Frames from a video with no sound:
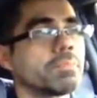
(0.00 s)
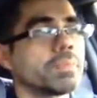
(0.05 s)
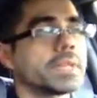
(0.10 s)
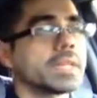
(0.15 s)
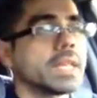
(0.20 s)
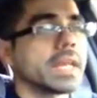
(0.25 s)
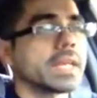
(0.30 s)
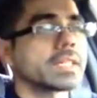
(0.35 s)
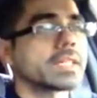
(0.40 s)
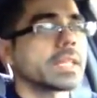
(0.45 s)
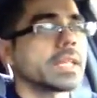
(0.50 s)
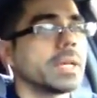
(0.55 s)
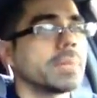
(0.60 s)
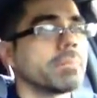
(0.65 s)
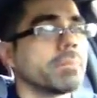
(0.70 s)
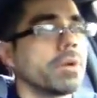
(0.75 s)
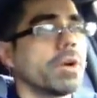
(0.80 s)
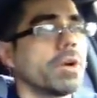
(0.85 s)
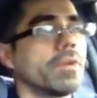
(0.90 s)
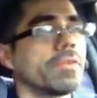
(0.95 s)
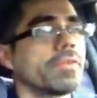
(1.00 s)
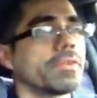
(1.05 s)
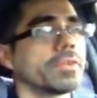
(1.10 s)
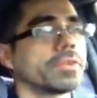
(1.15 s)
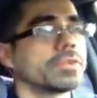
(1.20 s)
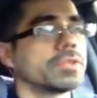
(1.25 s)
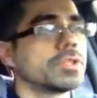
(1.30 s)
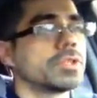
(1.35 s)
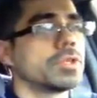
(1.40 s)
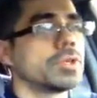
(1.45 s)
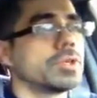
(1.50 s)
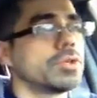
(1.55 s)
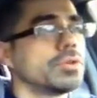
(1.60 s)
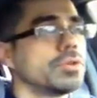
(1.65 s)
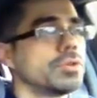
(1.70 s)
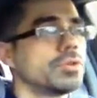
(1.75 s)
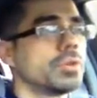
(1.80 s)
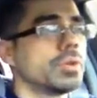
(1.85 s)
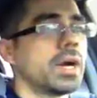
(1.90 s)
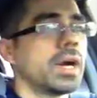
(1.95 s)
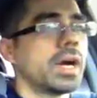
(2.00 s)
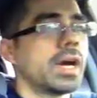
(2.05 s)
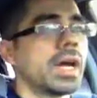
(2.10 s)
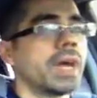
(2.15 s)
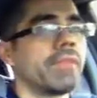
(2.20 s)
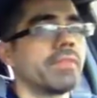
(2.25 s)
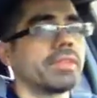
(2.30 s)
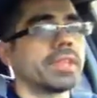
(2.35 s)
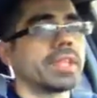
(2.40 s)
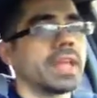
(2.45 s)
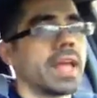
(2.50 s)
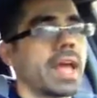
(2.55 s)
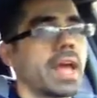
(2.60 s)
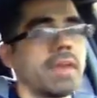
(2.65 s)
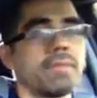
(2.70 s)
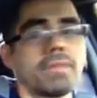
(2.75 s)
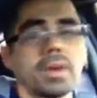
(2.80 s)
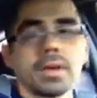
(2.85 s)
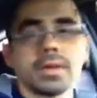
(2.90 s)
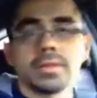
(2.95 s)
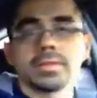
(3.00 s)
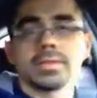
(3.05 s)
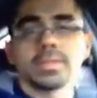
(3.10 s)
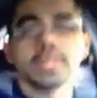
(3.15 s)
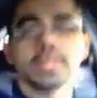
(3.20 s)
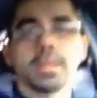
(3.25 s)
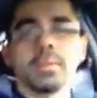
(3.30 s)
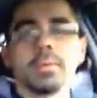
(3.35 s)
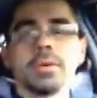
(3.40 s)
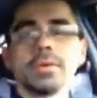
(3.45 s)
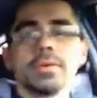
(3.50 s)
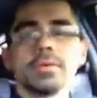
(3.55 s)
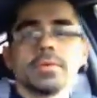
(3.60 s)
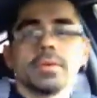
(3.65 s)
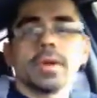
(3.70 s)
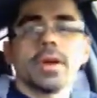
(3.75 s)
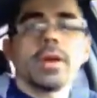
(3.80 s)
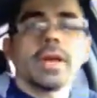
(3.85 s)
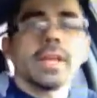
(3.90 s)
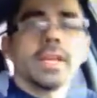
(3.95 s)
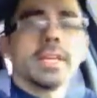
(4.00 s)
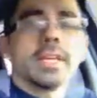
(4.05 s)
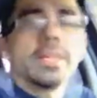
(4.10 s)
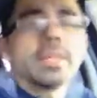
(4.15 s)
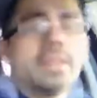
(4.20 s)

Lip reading: put the next clip over to everything I have on the table. All right.